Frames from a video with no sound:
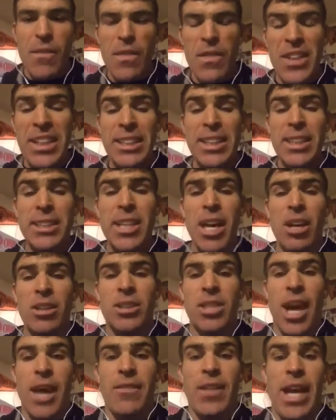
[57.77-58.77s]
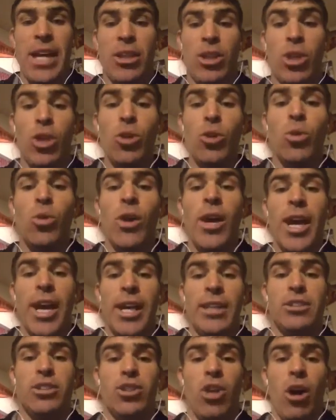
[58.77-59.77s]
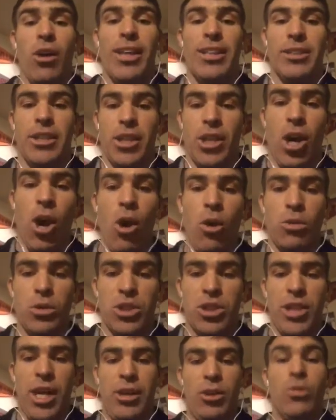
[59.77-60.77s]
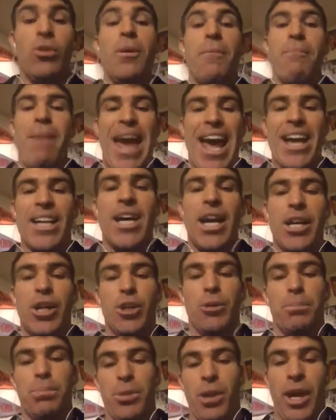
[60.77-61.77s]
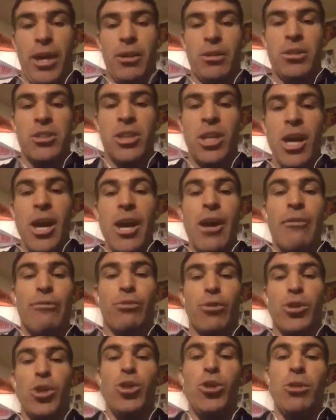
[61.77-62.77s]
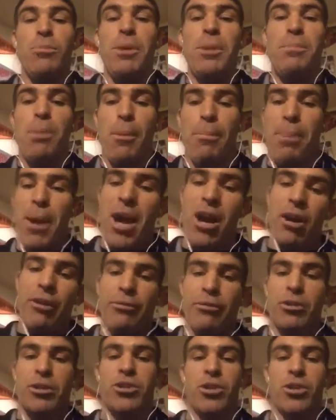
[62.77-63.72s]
The details that you install as a coach, that you demand out of your players for you to be prepared for a